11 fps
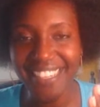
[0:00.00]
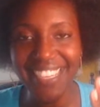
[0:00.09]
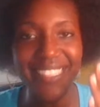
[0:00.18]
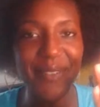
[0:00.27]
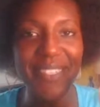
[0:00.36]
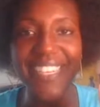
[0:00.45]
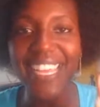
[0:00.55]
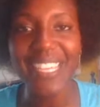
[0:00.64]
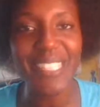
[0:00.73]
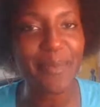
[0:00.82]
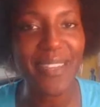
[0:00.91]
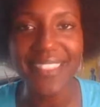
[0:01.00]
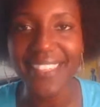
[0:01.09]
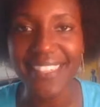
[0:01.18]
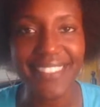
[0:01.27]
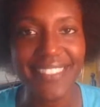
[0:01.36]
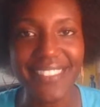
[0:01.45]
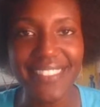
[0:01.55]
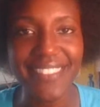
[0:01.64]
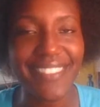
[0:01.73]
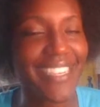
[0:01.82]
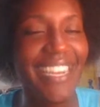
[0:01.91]
guess what next month is?
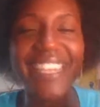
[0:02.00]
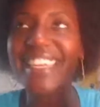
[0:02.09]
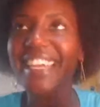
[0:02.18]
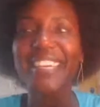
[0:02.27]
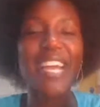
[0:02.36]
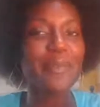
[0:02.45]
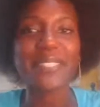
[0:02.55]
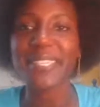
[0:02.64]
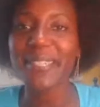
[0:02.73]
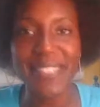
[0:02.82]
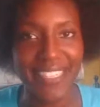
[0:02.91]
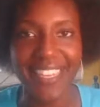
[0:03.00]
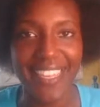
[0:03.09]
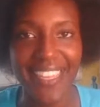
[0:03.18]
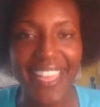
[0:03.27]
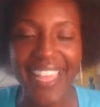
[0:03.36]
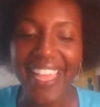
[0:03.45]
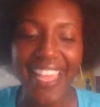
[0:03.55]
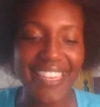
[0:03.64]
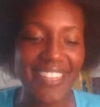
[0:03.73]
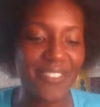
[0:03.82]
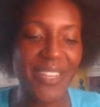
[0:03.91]
Another opportunity.
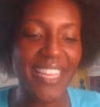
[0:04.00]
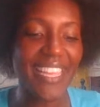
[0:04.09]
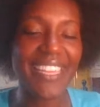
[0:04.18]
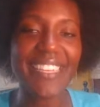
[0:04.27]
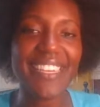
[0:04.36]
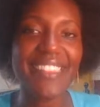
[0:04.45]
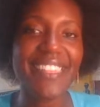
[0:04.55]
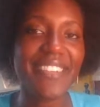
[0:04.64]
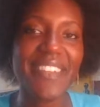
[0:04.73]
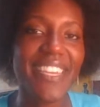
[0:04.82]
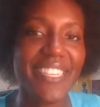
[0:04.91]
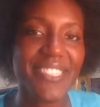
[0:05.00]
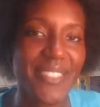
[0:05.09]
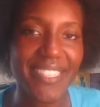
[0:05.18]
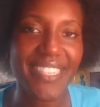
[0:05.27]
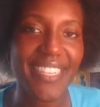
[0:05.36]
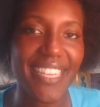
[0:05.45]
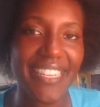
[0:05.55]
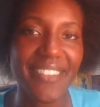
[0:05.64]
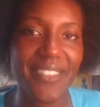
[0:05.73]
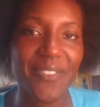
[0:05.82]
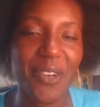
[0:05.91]
And if we hit 1,100
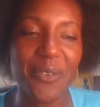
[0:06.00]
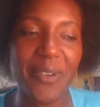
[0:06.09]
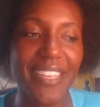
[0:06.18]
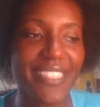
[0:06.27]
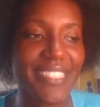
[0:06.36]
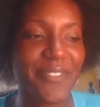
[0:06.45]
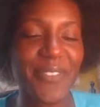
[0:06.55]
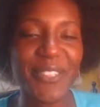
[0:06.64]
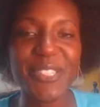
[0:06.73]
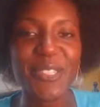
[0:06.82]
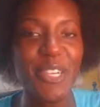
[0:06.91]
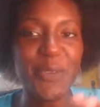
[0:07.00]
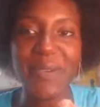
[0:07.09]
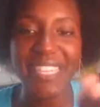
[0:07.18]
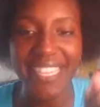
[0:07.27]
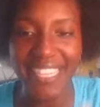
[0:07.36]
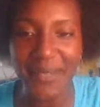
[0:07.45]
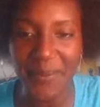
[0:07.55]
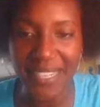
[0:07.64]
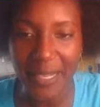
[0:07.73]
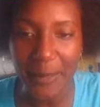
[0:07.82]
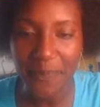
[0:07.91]
in 4 weeks, for sure we can hit
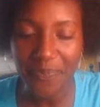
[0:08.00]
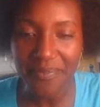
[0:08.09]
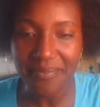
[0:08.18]
what?